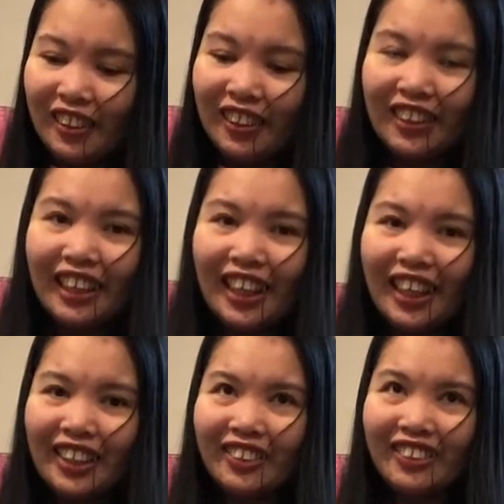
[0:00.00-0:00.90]
There
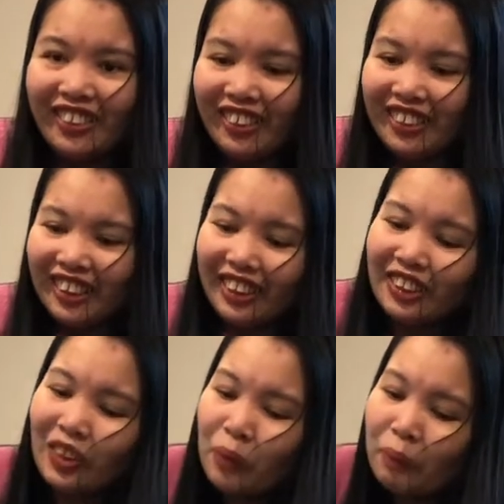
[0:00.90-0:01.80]
you go. It's
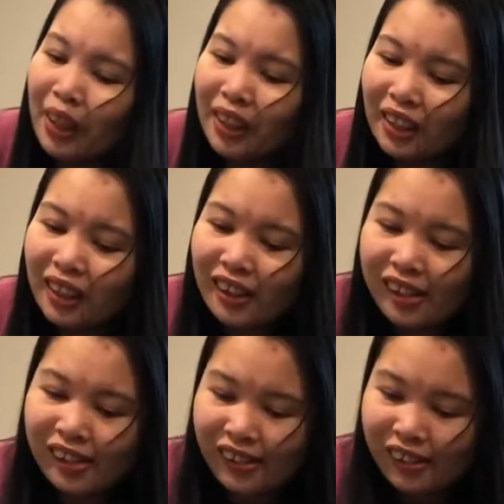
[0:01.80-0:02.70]
open.
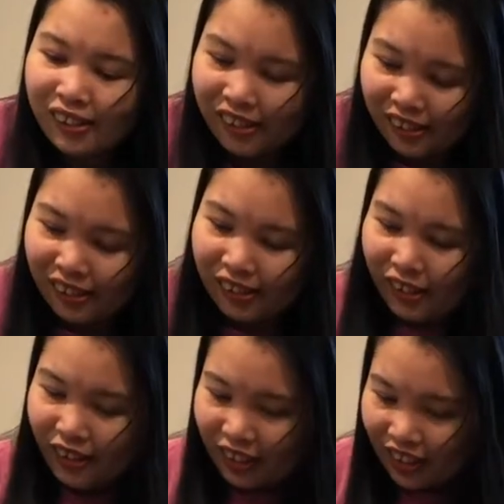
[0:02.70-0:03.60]

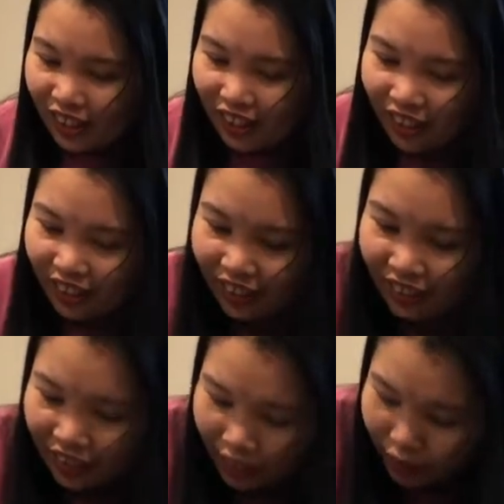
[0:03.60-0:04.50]
Okay.
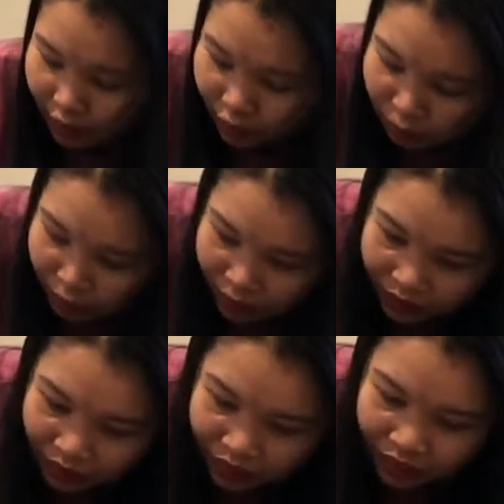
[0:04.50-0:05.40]
And to put it
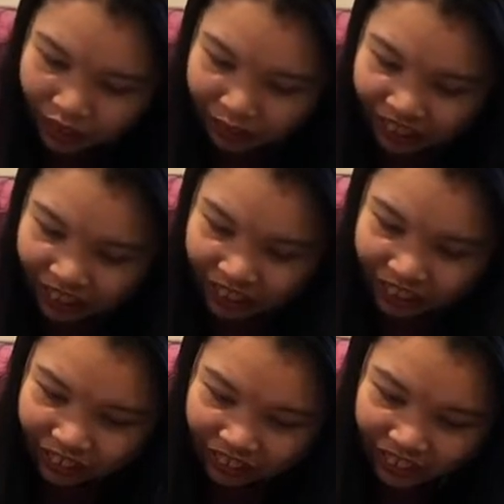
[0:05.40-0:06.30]
on, I'm not sure.